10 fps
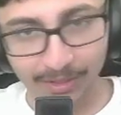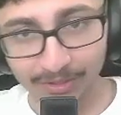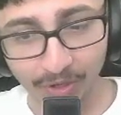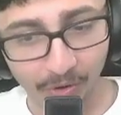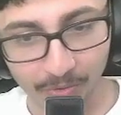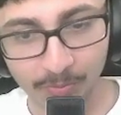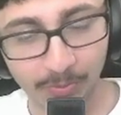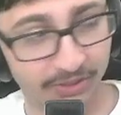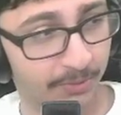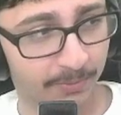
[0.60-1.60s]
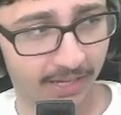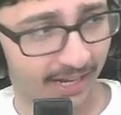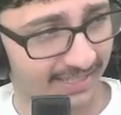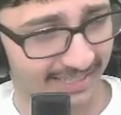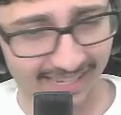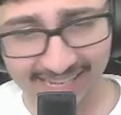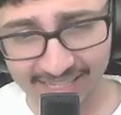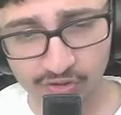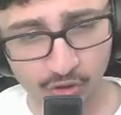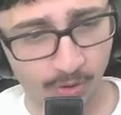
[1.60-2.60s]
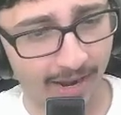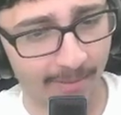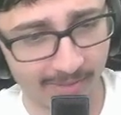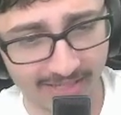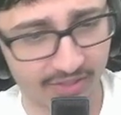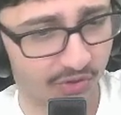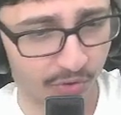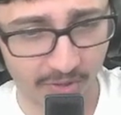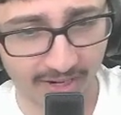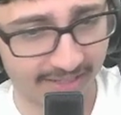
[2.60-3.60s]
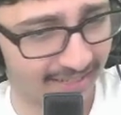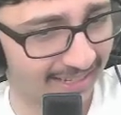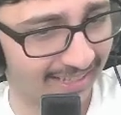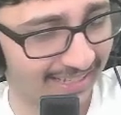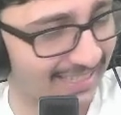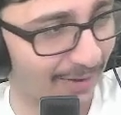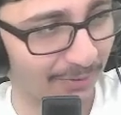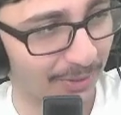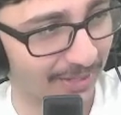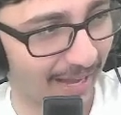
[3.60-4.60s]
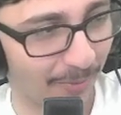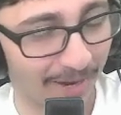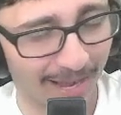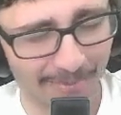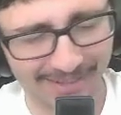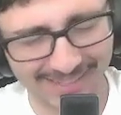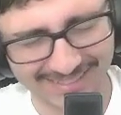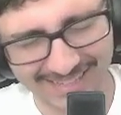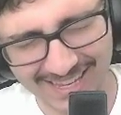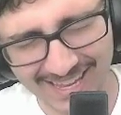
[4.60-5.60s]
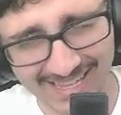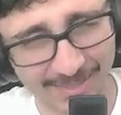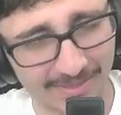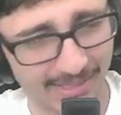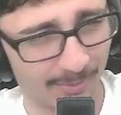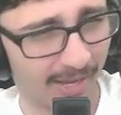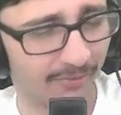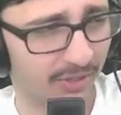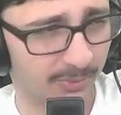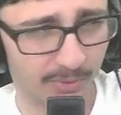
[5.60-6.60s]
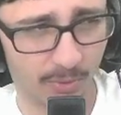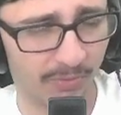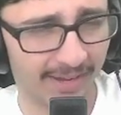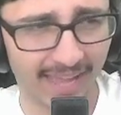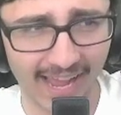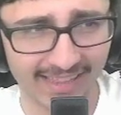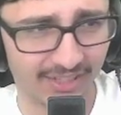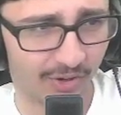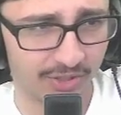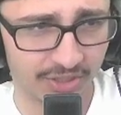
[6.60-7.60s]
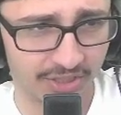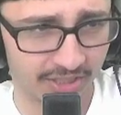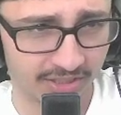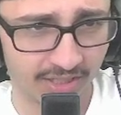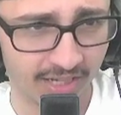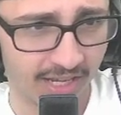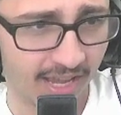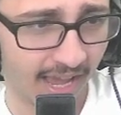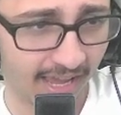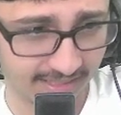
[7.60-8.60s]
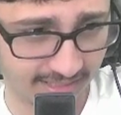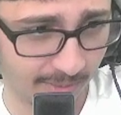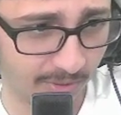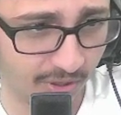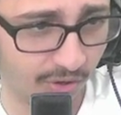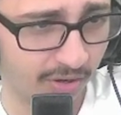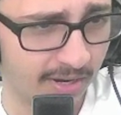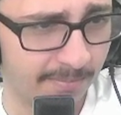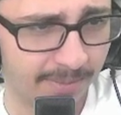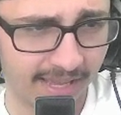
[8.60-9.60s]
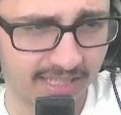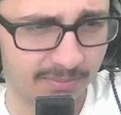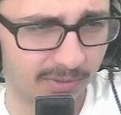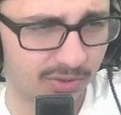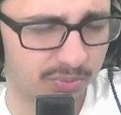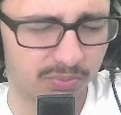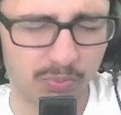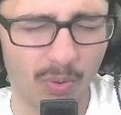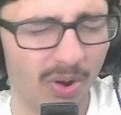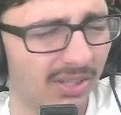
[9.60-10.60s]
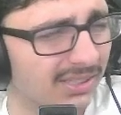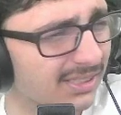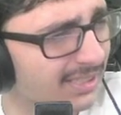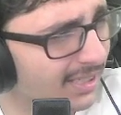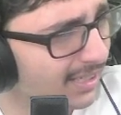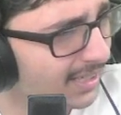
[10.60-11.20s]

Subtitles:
Yo, what's up, you guys? It is your MLS tour guide. Let's have a look at what MLS SBC we have, because we already had the Argentine. And there we go. Blaze Mat. What?